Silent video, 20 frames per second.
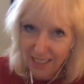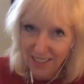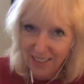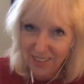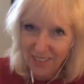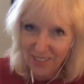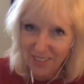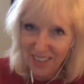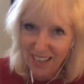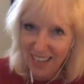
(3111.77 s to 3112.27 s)

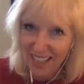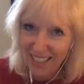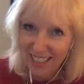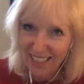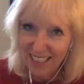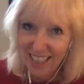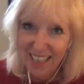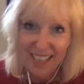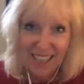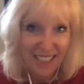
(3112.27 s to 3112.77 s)
right?
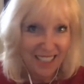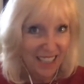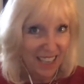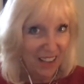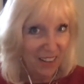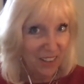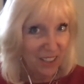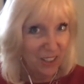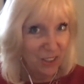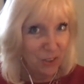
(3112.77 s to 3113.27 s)
Now
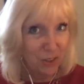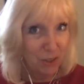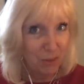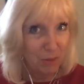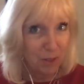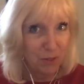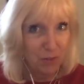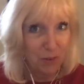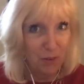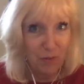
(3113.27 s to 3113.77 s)
that your dream
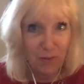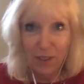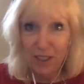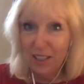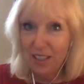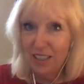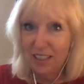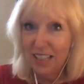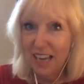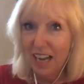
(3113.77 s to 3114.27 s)
is
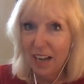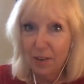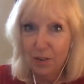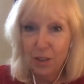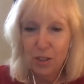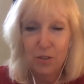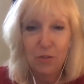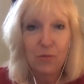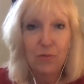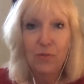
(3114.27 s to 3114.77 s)
fulfilled, how do
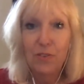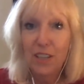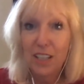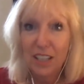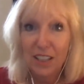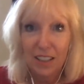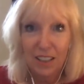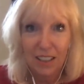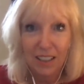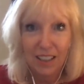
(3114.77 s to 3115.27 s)
you
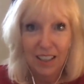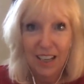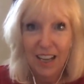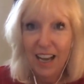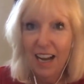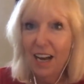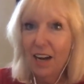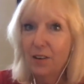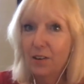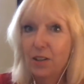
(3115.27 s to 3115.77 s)
feel?
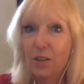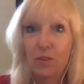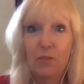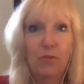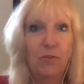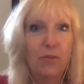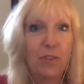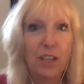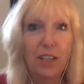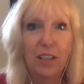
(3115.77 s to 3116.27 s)
How do you
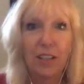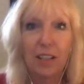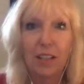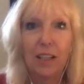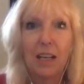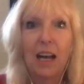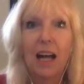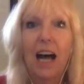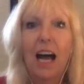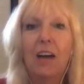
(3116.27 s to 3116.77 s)
feel?
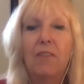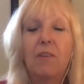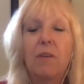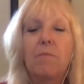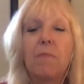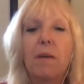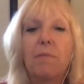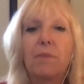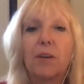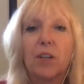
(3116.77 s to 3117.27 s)
I
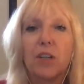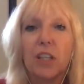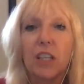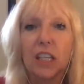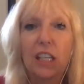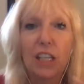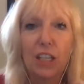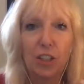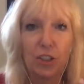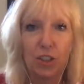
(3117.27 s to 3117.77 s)
remember
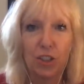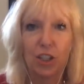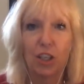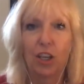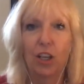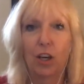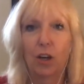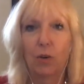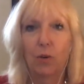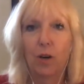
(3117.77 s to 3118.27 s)
years
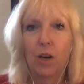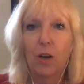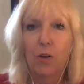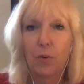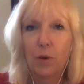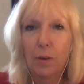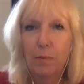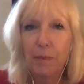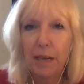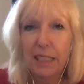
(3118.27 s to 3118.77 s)
ago
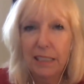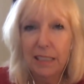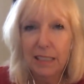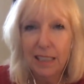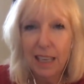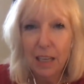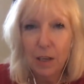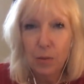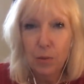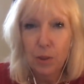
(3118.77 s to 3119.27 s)
when my
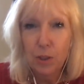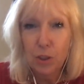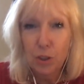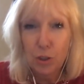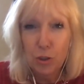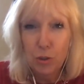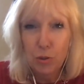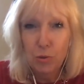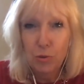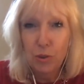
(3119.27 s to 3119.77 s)
son was
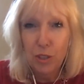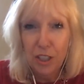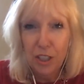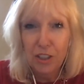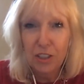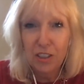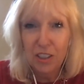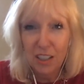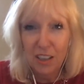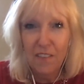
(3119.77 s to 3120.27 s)
two
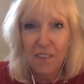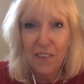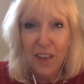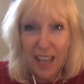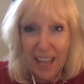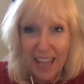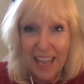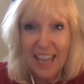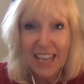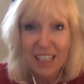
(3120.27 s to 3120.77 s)
years of
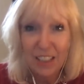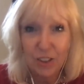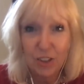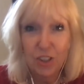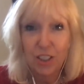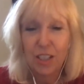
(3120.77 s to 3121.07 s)
age,